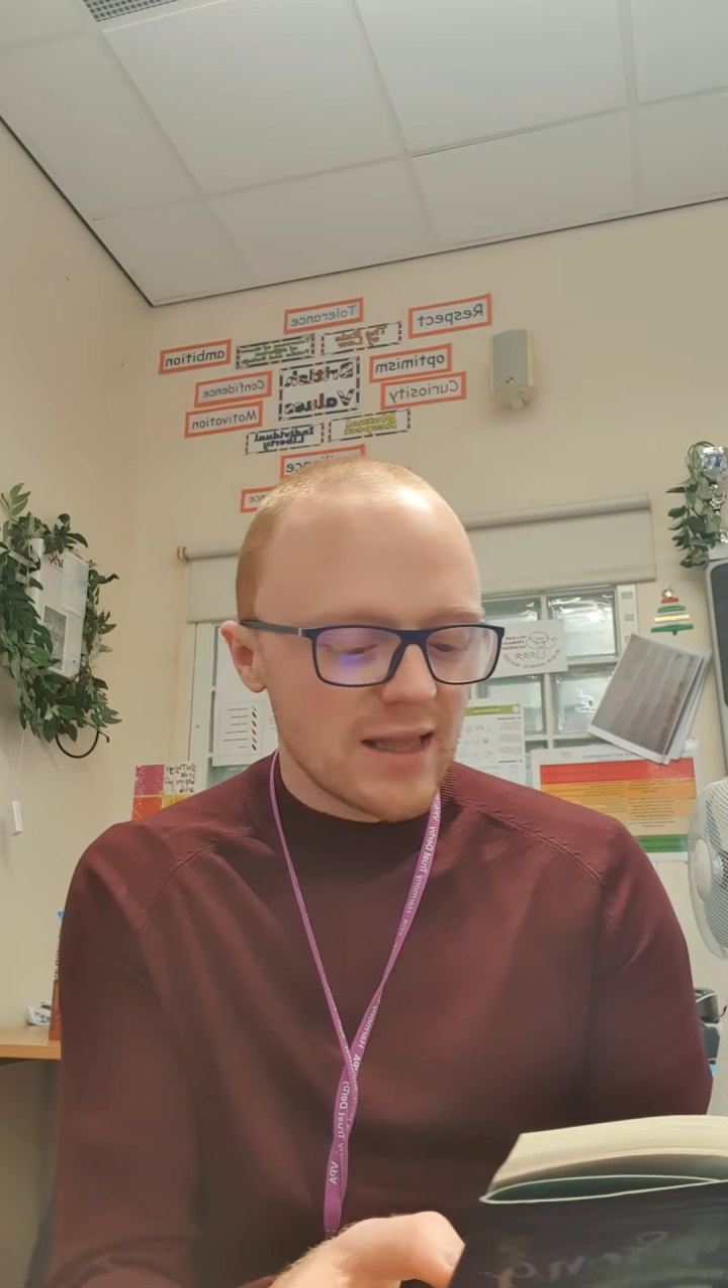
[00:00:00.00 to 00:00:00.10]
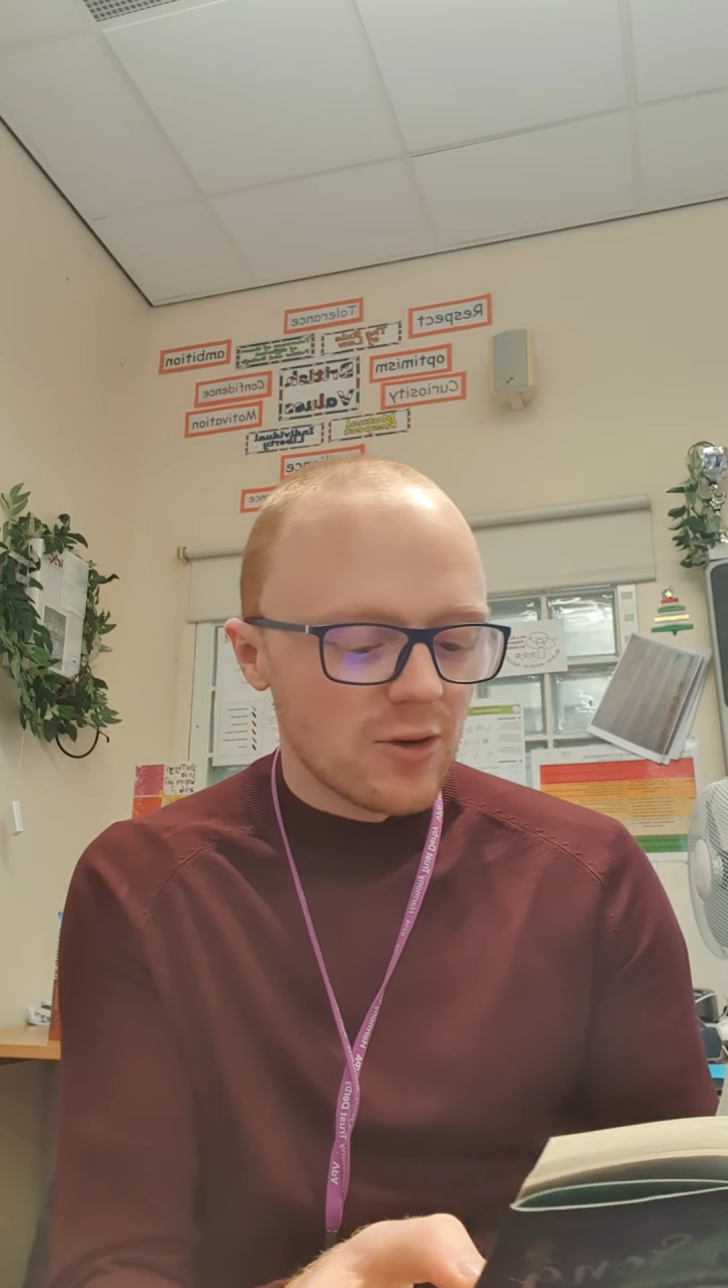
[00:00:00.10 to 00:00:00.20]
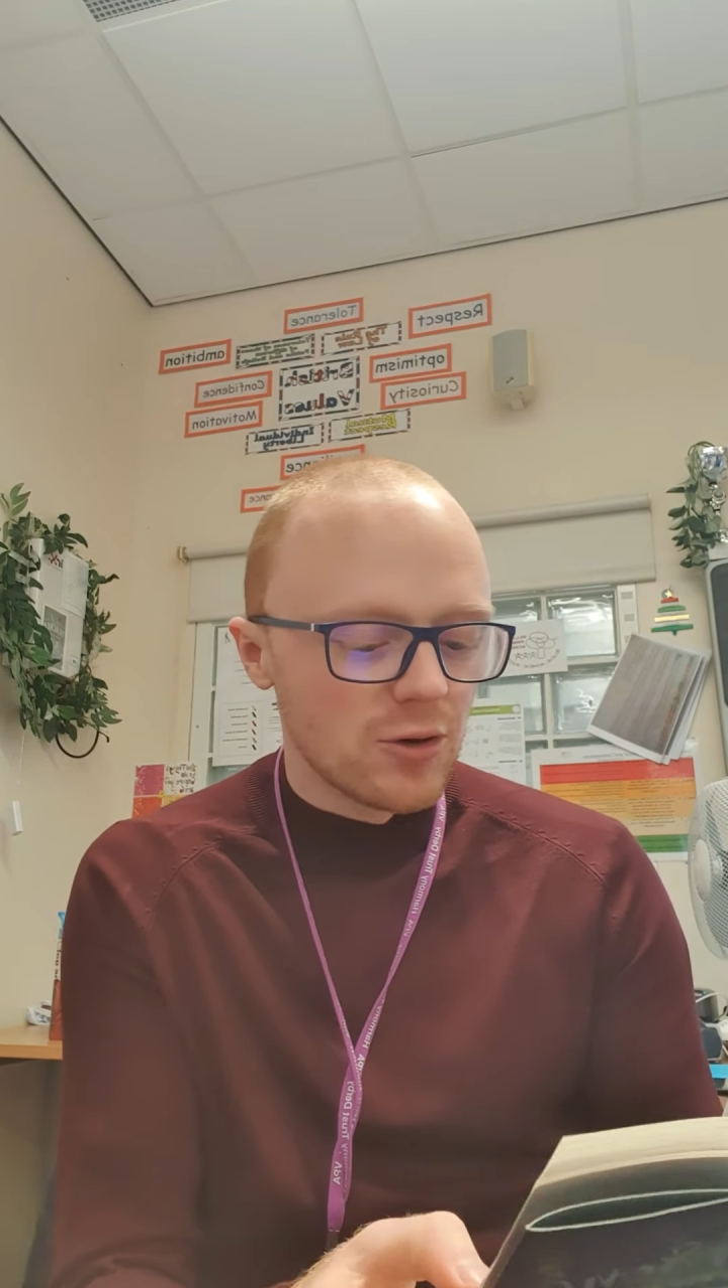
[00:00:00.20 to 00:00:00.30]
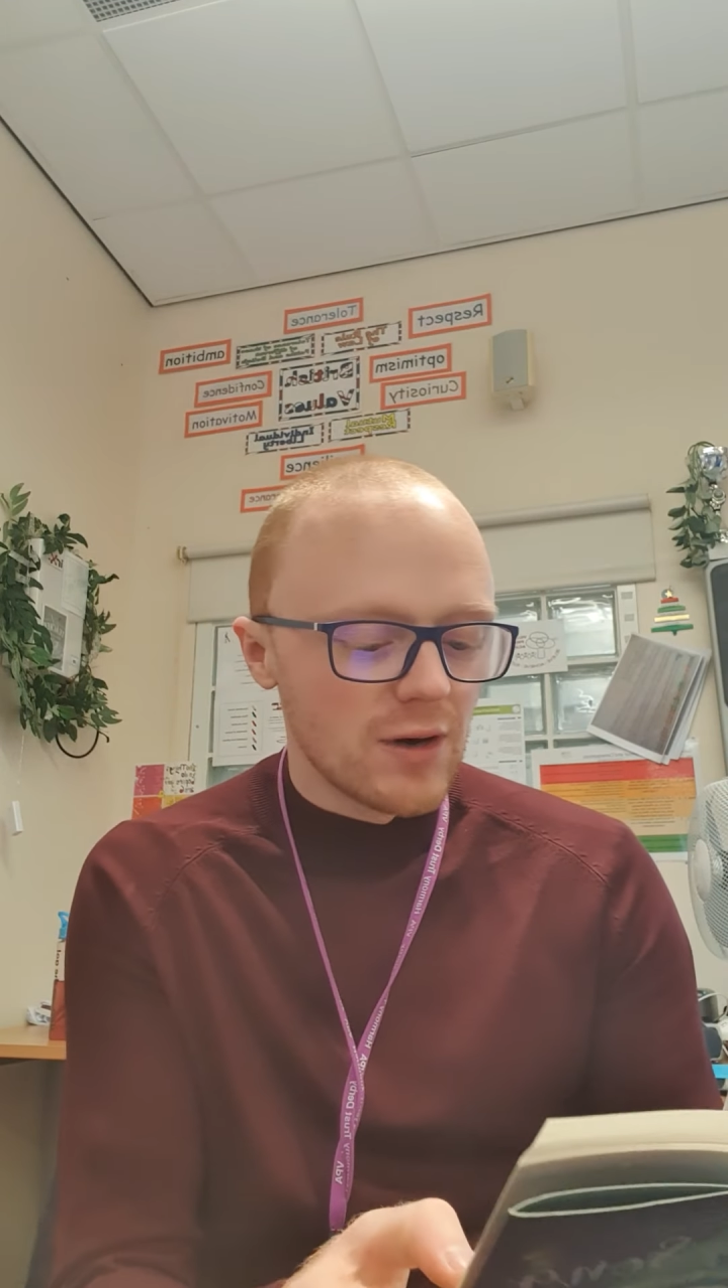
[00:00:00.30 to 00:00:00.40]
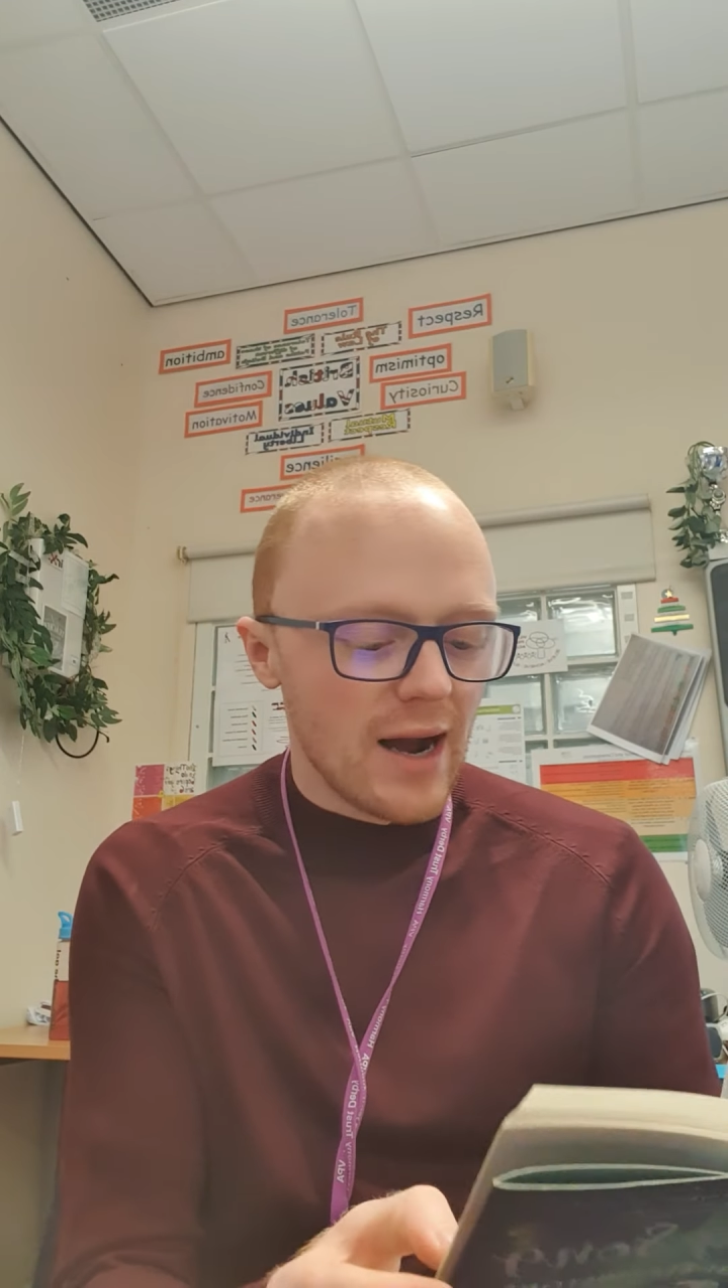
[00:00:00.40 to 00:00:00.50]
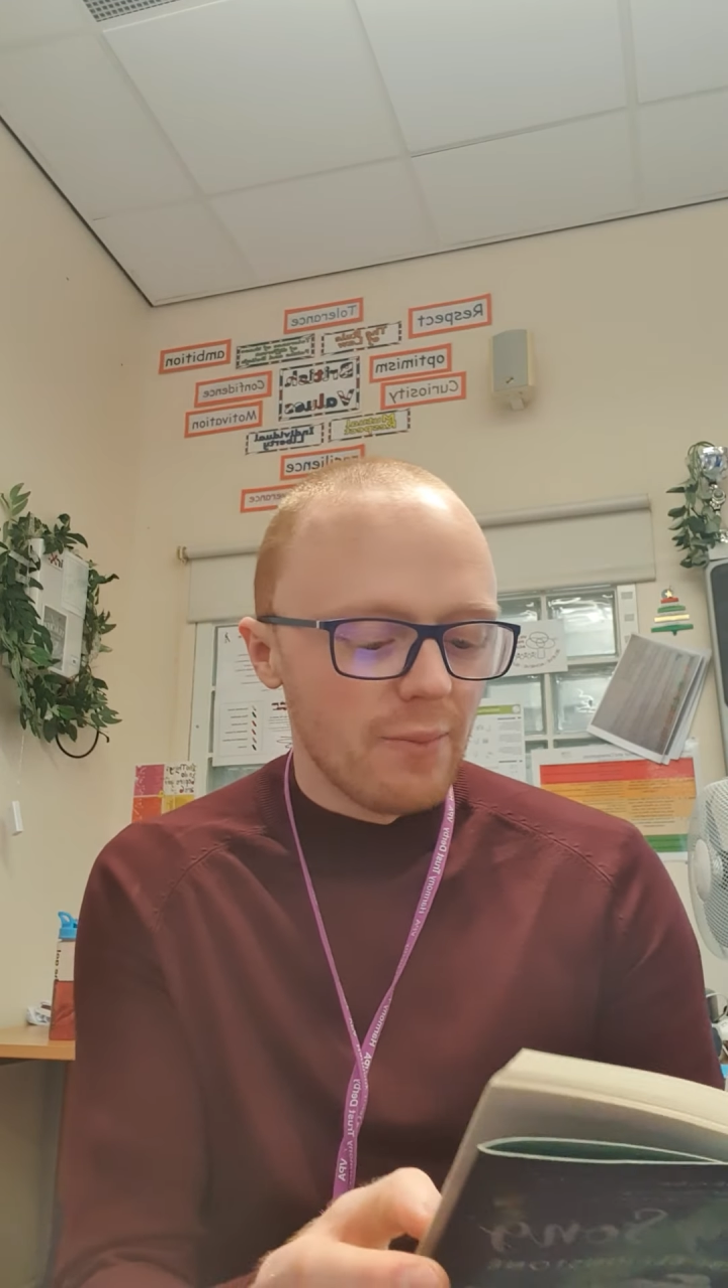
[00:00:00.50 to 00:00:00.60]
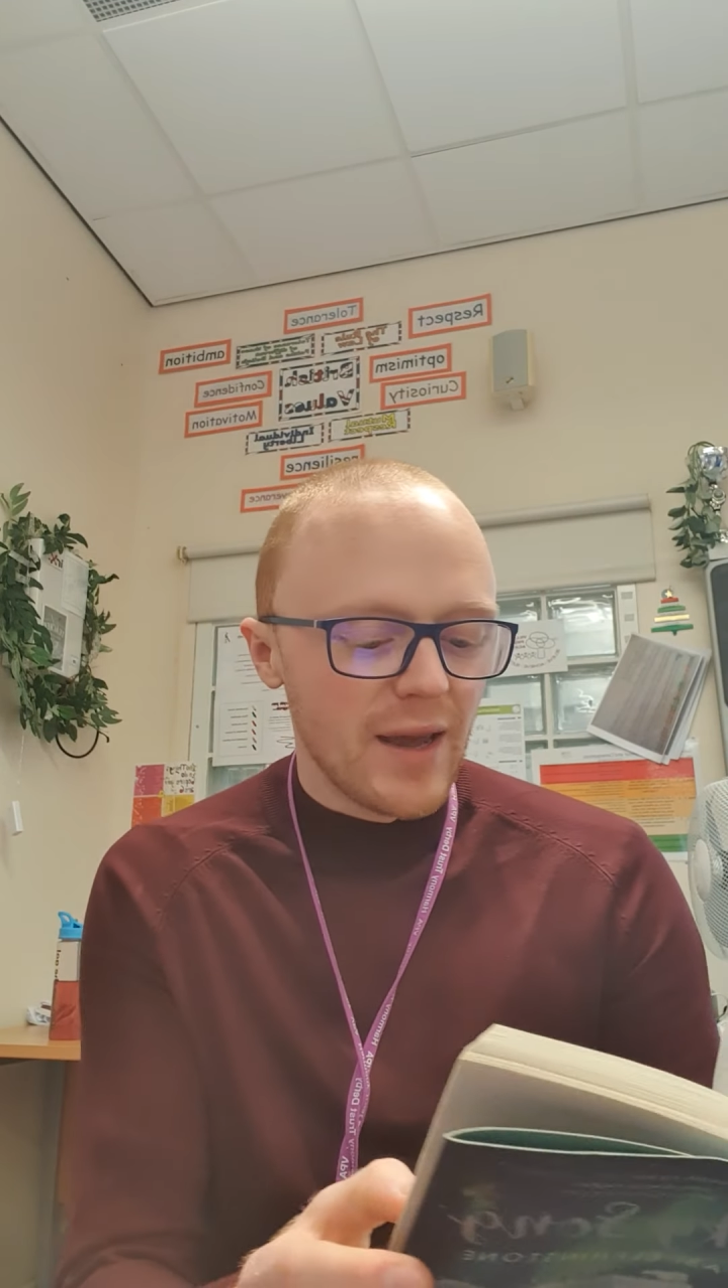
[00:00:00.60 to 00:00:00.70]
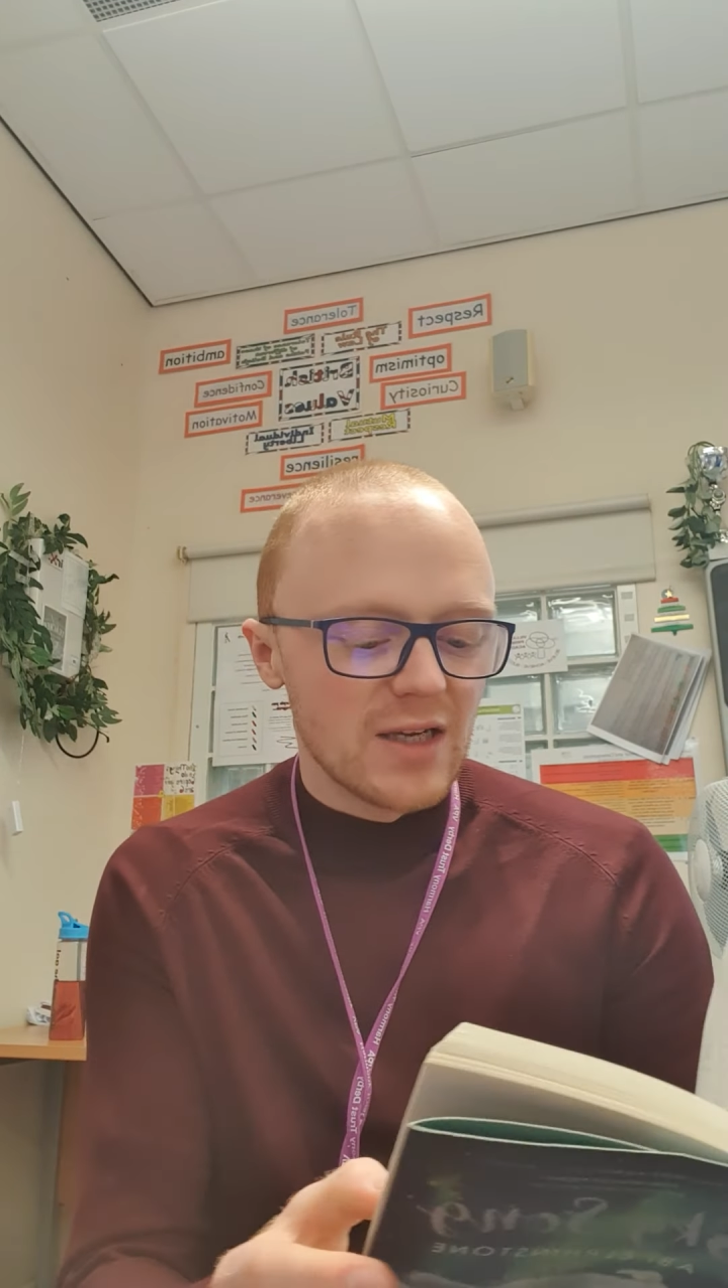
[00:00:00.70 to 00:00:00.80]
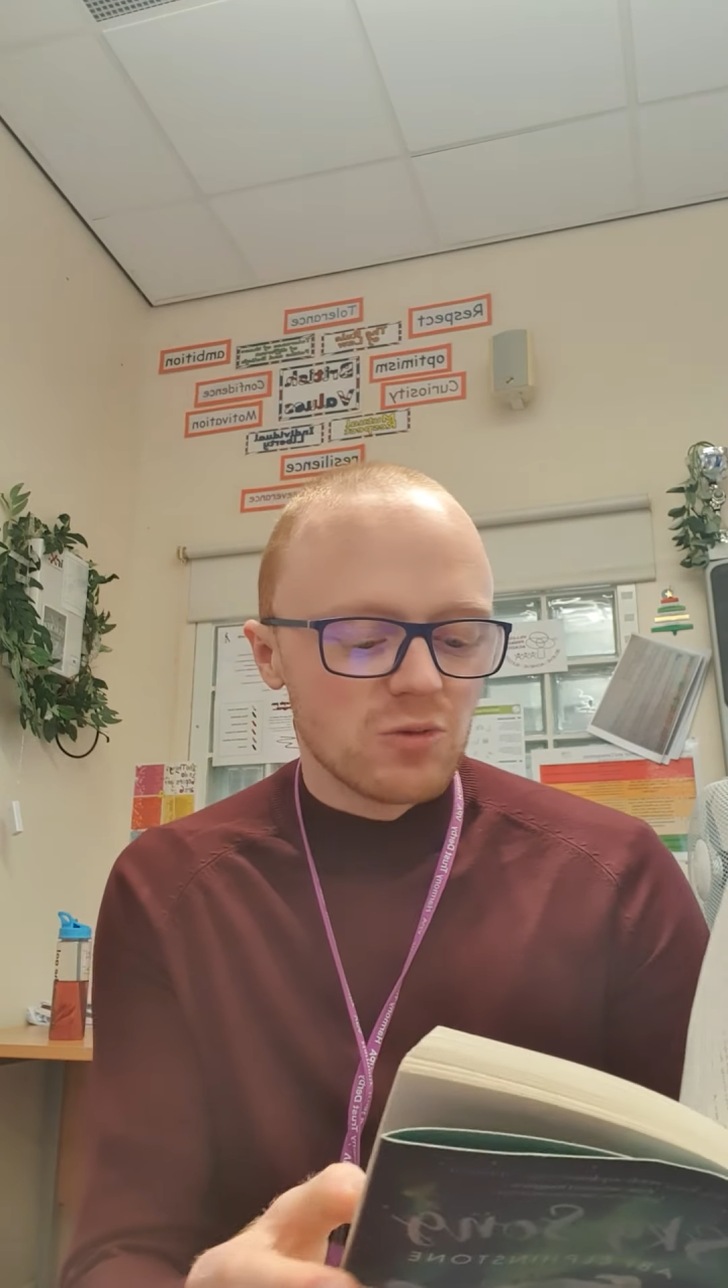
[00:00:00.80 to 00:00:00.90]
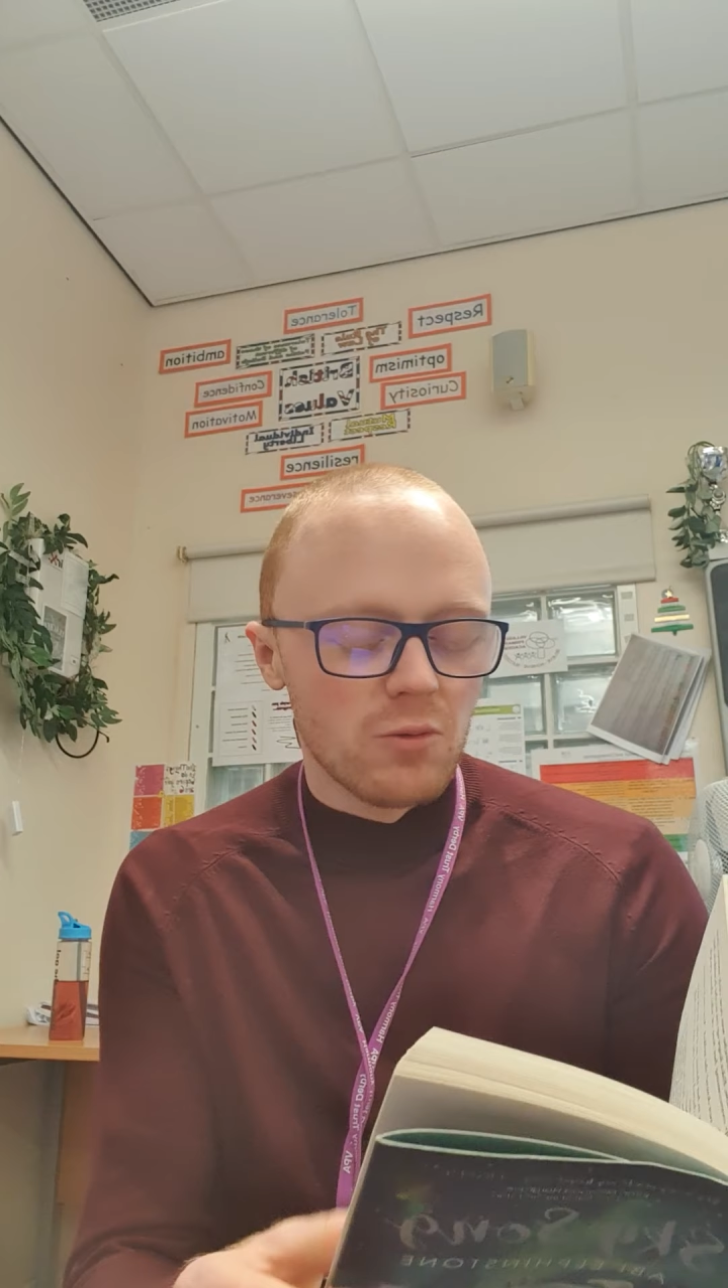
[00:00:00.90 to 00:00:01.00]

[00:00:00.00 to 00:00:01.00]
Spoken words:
they couldn't outpace